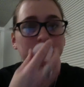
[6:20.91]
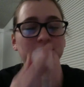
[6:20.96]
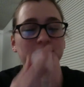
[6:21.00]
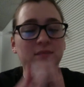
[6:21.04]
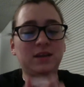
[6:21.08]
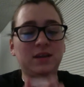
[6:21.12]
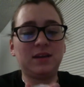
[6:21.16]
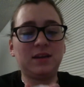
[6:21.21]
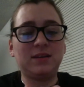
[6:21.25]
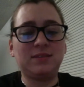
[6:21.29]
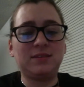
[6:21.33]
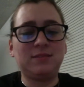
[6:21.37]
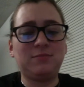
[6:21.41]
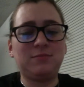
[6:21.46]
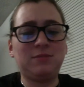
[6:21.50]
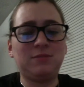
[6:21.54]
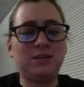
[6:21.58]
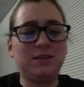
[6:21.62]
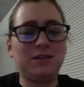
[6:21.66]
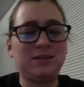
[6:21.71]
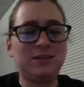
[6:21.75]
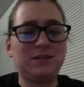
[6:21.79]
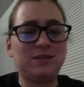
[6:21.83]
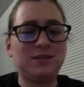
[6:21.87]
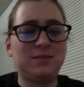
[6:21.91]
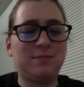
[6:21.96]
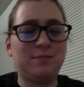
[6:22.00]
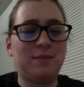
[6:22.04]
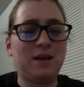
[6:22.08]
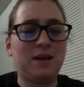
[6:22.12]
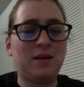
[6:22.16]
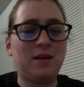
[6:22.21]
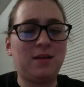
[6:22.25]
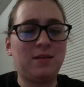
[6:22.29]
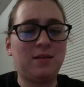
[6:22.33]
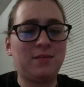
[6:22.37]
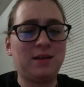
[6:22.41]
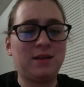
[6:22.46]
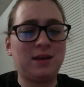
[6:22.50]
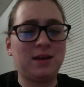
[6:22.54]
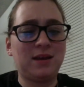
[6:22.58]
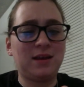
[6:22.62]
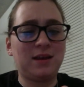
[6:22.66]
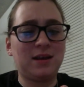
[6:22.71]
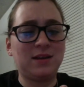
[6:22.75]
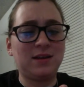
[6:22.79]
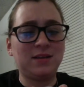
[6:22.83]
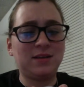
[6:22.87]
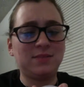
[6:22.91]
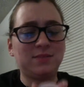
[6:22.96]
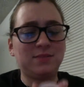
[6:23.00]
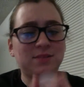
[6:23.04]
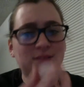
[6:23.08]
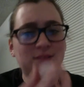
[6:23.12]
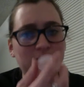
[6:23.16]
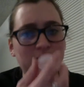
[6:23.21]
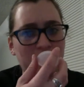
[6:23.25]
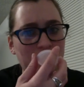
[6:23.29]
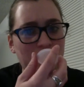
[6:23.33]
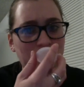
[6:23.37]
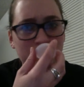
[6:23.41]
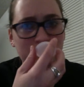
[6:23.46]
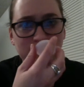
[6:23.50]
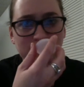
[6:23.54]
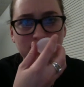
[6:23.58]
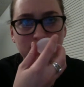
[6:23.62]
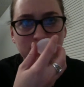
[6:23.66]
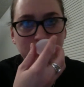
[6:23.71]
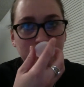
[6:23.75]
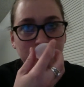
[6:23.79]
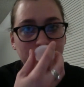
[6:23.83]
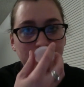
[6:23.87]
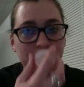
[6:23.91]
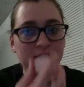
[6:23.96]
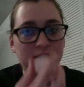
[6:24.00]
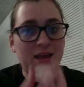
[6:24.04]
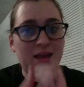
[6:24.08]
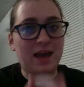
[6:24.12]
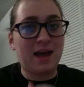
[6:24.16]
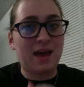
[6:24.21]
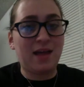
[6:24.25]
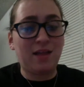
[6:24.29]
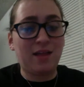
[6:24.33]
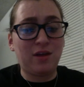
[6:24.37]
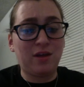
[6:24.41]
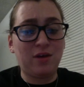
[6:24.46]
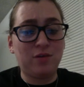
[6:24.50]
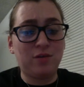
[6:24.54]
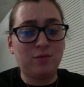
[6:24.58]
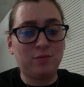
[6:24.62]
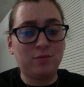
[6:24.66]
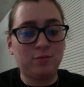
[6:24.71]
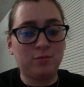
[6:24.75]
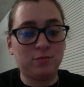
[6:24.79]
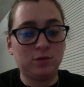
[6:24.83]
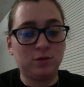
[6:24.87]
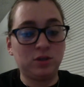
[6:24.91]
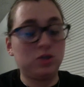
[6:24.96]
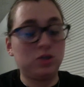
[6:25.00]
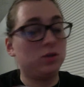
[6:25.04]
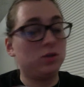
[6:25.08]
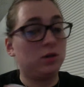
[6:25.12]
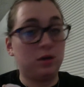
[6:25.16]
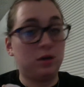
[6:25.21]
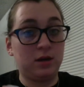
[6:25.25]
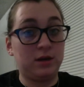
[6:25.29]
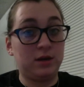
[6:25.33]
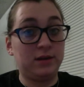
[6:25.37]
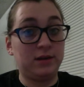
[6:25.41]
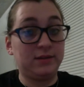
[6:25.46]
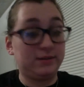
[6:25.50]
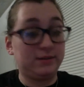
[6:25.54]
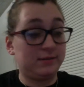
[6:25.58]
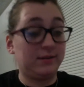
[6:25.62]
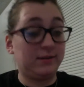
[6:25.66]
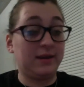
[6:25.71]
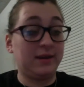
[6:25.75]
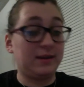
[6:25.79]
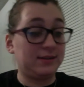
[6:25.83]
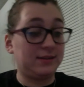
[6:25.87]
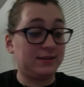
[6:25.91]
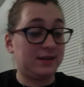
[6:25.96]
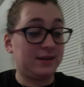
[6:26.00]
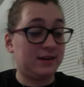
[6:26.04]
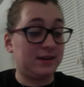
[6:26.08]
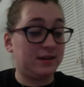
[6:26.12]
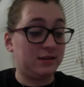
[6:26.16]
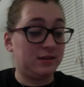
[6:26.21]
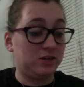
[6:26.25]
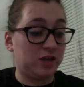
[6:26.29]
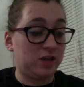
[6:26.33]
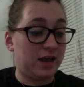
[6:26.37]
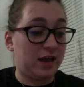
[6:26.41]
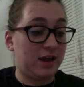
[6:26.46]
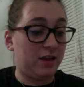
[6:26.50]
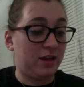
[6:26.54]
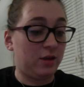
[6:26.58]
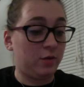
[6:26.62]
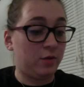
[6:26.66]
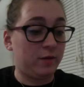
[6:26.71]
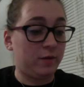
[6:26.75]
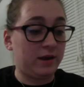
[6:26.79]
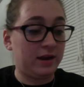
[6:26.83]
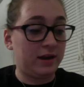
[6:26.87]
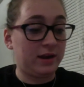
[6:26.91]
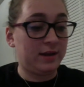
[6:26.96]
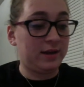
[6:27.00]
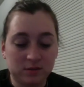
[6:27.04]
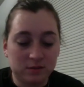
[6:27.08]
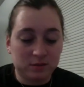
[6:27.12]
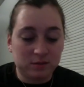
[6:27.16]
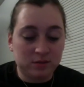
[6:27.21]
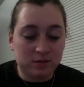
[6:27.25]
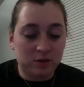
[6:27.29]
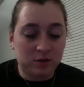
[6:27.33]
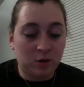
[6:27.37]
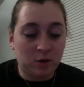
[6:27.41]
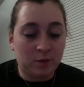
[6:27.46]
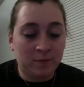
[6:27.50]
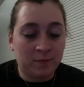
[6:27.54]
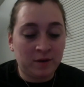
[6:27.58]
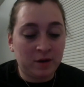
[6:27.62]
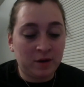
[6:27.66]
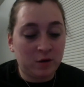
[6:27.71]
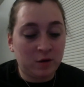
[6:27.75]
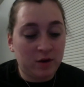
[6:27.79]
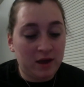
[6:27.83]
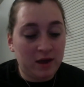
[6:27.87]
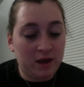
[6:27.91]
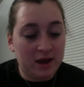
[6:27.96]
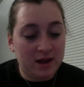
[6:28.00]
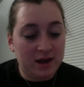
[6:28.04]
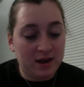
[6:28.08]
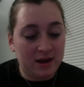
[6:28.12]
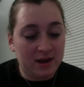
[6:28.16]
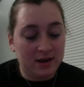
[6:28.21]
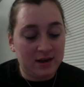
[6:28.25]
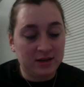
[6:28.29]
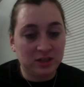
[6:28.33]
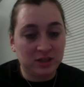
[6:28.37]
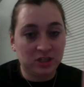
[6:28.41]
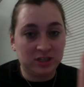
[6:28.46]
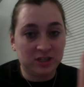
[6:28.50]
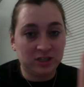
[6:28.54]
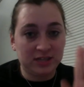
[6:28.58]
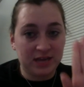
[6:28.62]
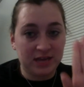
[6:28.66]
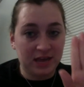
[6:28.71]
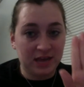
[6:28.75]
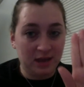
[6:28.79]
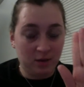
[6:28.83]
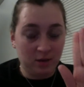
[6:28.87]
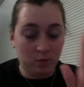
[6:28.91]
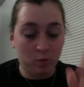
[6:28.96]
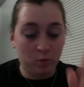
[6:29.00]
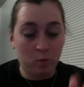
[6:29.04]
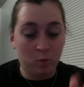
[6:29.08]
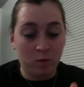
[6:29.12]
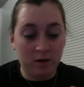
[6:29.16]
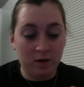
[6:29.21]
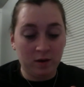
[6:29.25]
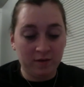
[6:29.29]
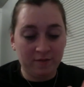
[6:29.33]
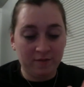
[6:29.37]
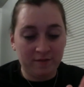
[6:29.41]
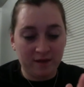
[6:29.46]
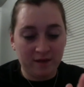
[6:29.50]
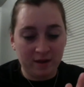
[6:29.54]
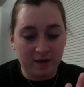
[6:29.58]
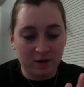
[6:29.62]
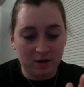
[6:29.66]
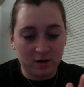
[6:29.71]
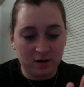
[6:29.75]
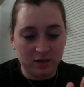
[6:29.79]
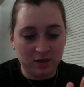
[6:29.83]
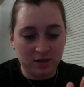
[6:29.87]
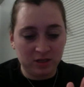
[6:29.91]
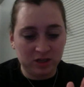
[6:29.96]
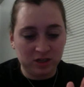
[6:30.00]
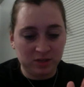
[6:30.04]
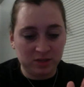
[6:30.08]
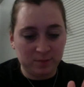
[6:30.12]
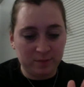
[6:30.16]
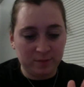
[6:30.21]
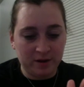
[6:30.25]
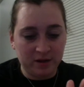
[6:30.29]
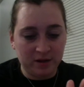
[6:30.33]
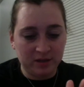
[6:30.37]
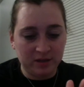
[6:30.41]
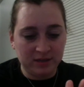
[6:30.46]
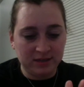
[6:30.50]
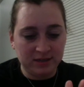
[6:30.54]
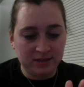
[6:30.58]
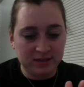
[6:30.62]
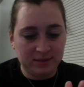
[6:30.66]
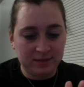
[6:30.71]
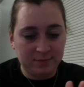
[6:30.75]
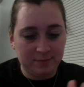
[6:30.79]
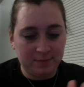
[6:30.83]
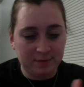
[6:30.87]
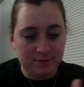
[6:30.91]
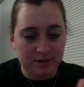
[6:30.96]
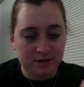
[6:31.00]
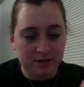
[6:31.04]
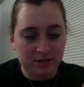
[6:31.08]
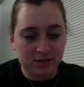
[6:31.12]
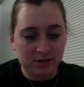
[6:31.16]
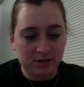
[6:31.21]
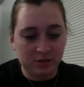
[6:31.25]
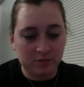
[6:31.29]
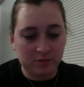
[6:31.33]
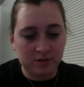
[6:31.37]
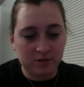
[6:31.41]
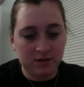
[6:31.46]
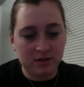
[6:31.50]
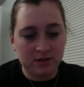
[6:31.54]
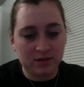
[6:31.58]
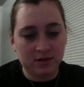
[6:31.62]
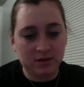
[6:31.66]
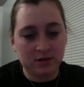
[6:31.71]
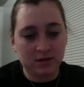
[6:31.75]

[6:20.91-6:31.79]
It doesn't really smell. I mean, it kind of smells like aloe, which, uh, like I said, there's aloe in it. So I'm going to go ahead and just take one finger and just barely dip into it.